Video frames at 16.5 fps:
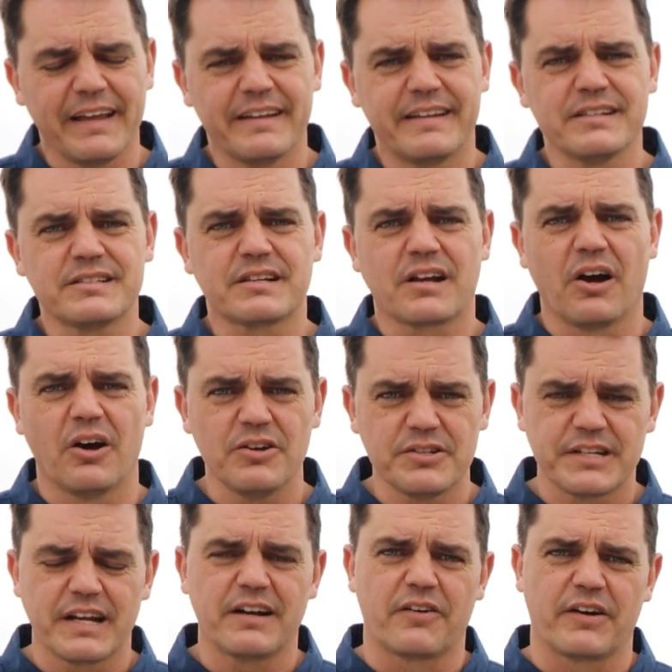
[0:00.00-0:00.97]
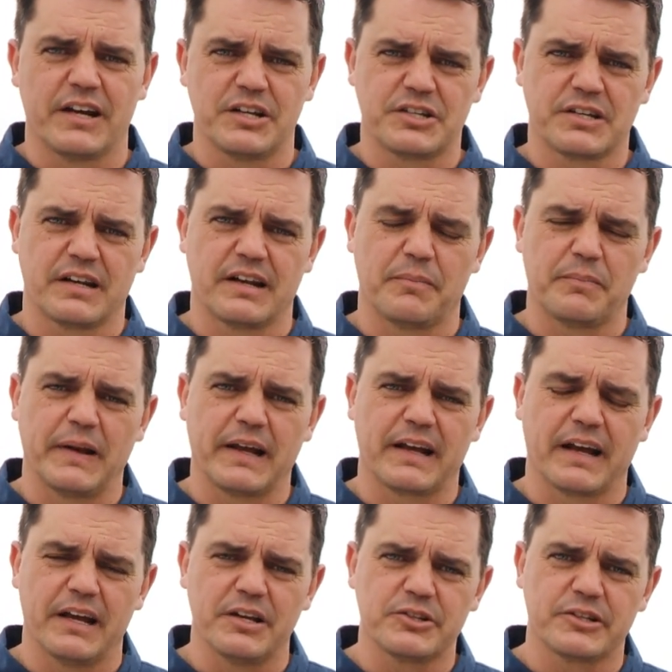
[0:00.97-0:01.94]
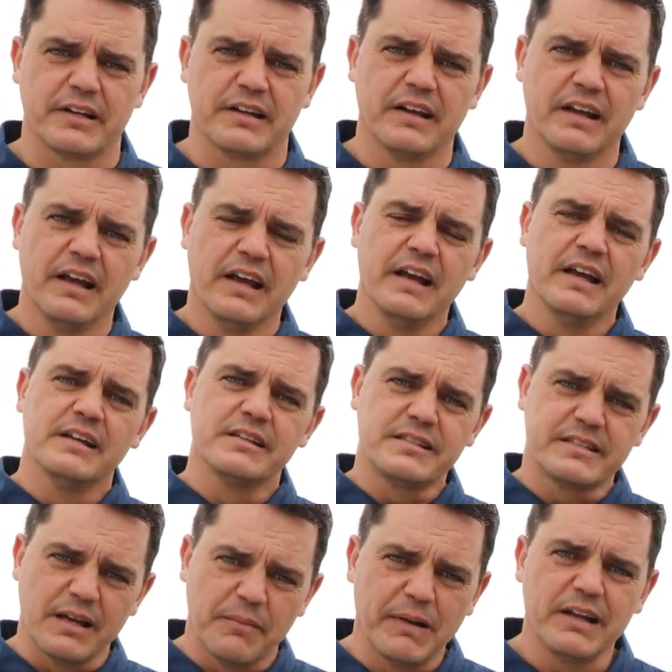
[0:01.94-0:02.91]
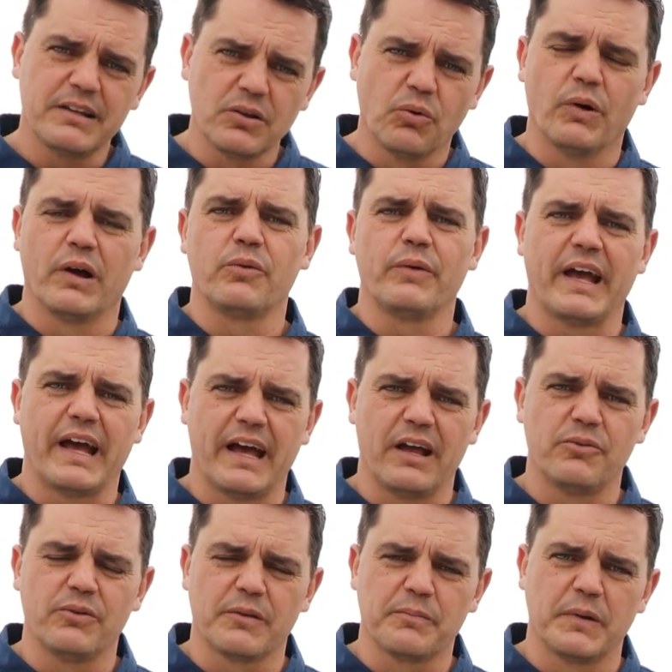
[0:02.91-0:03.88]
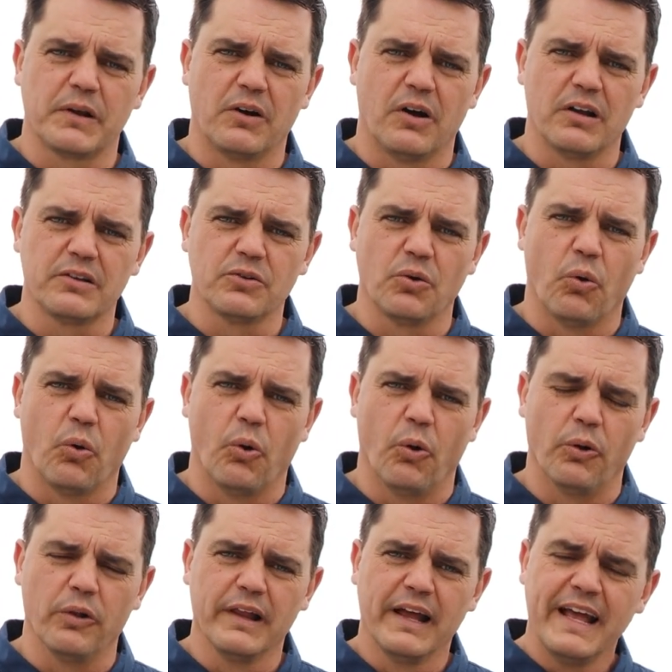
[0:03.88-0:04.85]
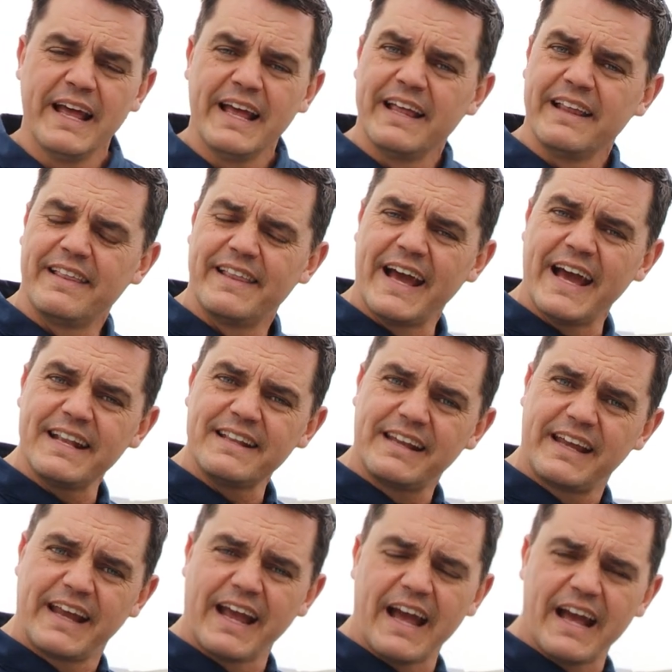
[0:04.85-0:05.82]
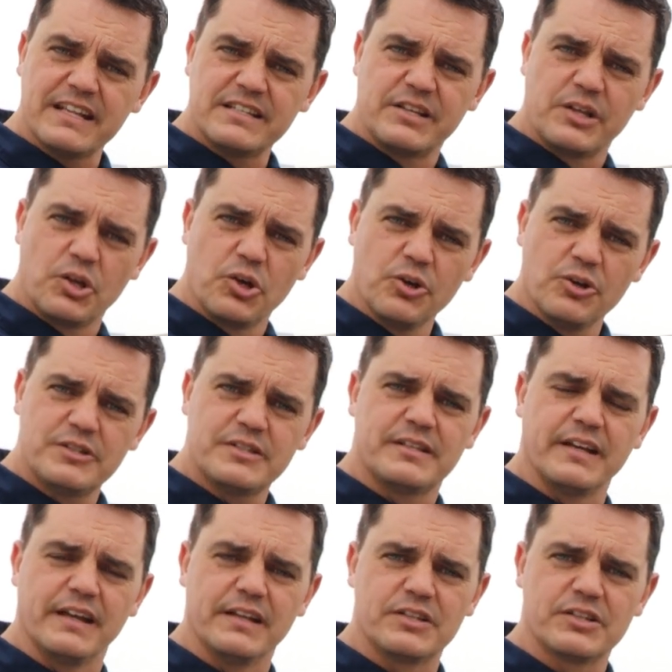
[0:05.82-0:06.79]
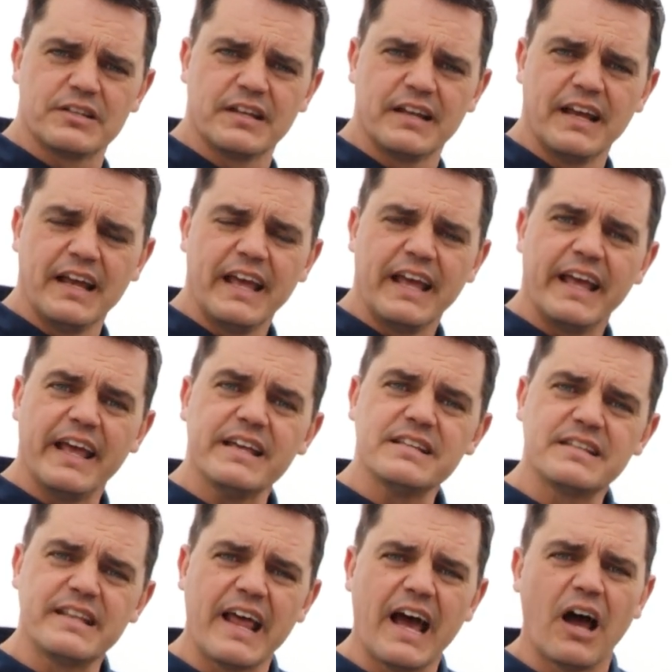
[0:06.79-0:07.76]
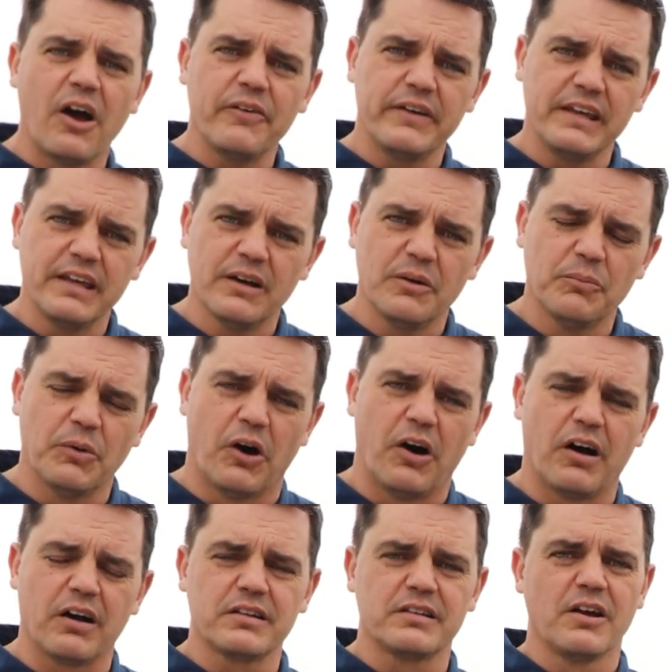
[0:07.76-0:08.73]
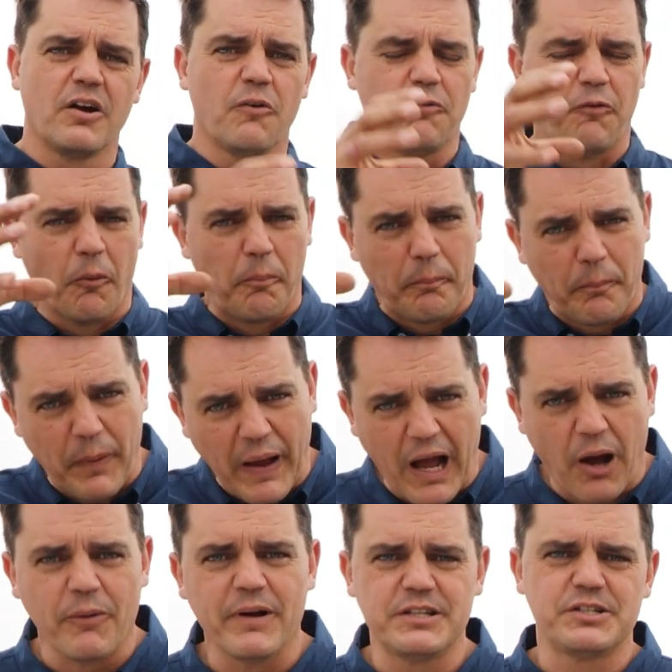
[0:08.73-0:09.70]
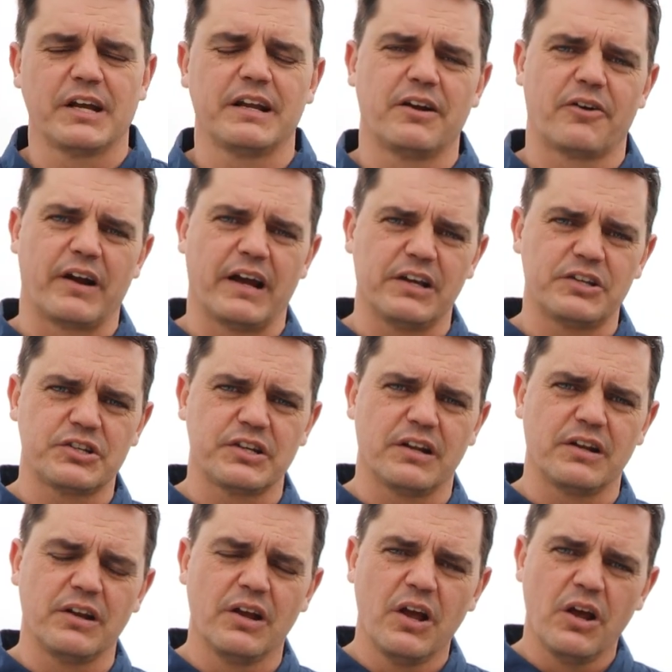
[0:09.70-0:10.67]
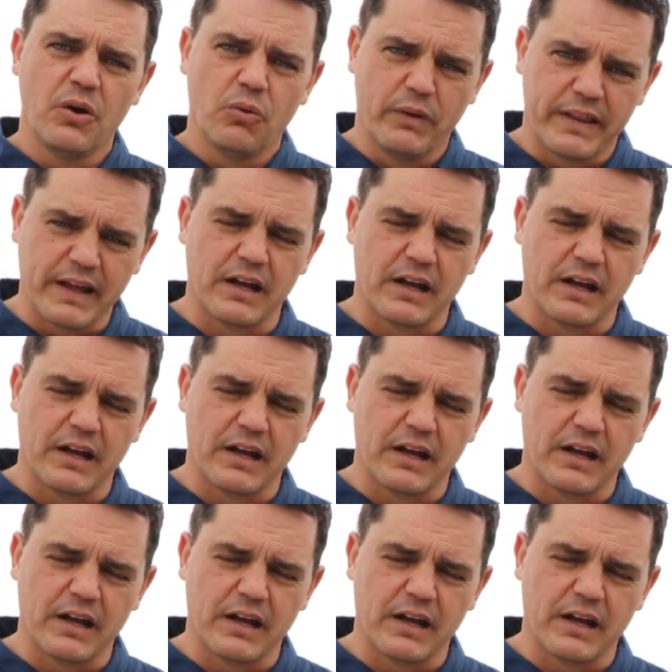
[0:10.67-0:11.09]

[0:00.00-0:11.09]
In this cogeneration application, similar to what we had with Bernard Hall, that gas usage is now earmarked for power generation with